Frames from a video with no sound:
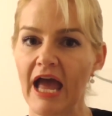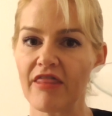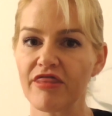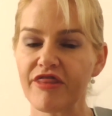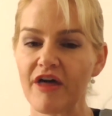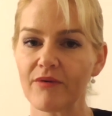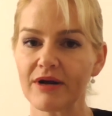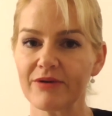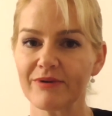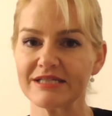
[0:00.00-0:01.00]
and
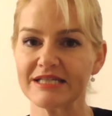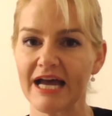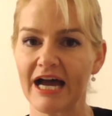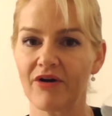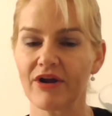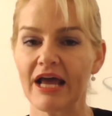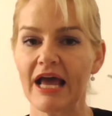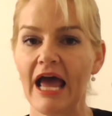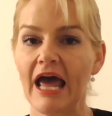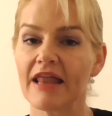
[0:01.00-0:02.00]
thoroughly wetted out.
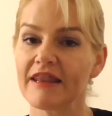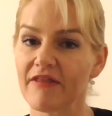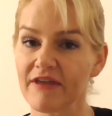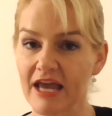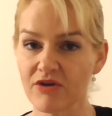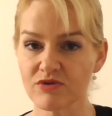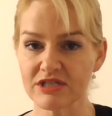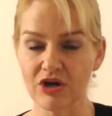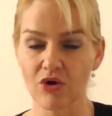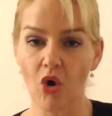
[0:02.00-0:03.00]
Now the end
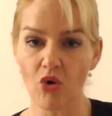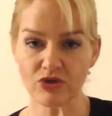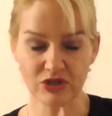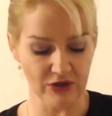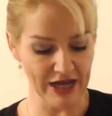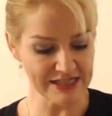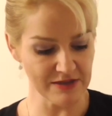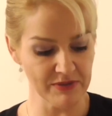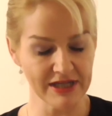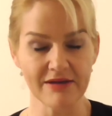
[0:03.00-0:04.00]
result also has
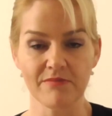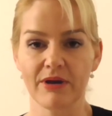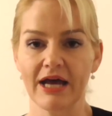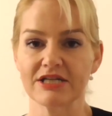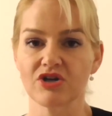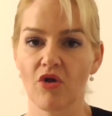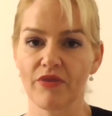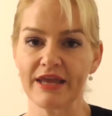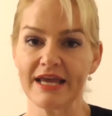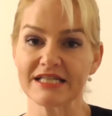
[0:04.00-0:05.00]
a big impact
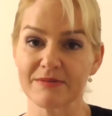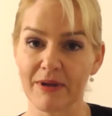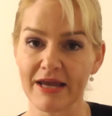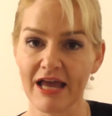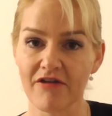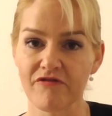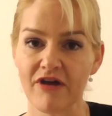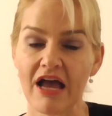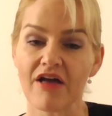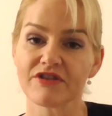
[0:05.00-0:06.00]
on the S P F,
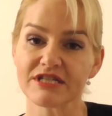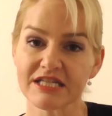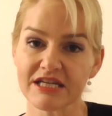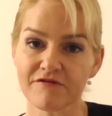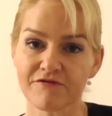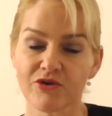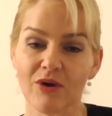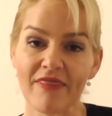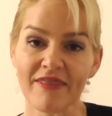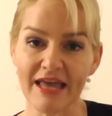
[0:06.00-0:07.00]
the skin
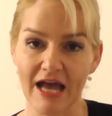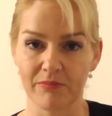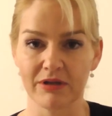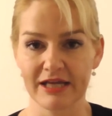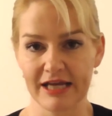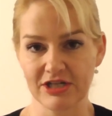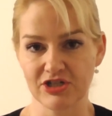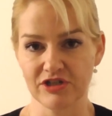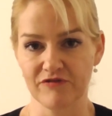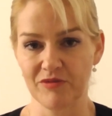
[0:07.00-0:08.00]
feel, and the
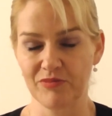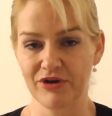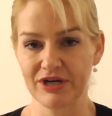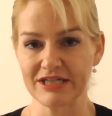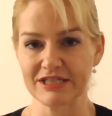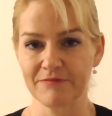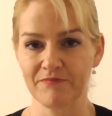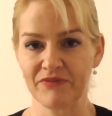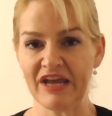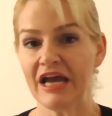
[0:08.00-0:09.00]
application of the product.
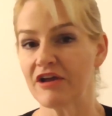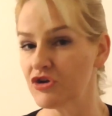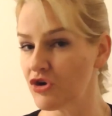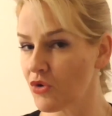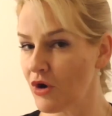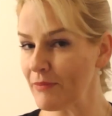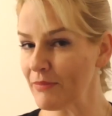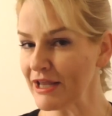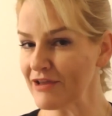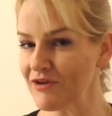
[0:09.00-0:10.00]
You're not quite
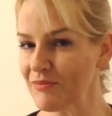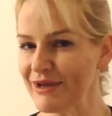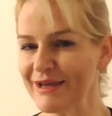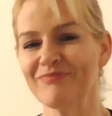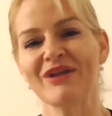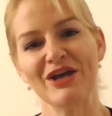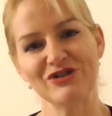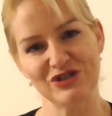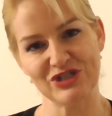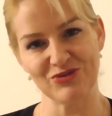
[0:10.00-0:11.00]
believing me?
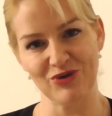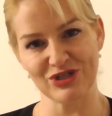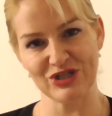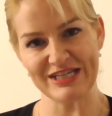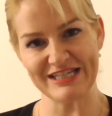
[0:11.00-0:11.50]
Just watch